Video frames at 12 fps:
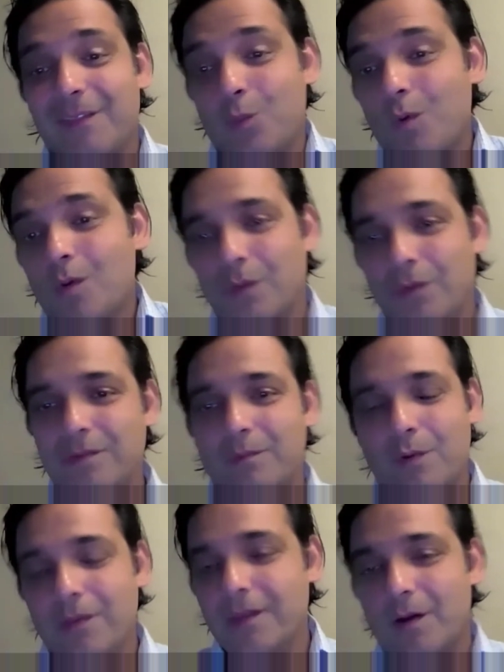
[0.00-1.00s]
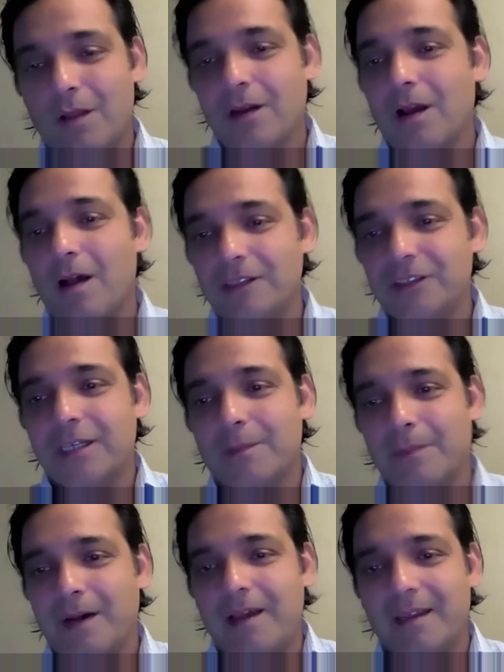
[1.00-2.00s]
world, more than all oncology
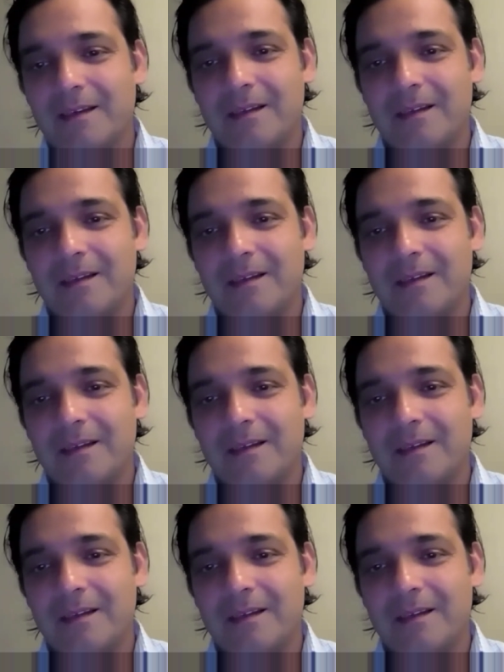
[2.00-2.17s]
combined.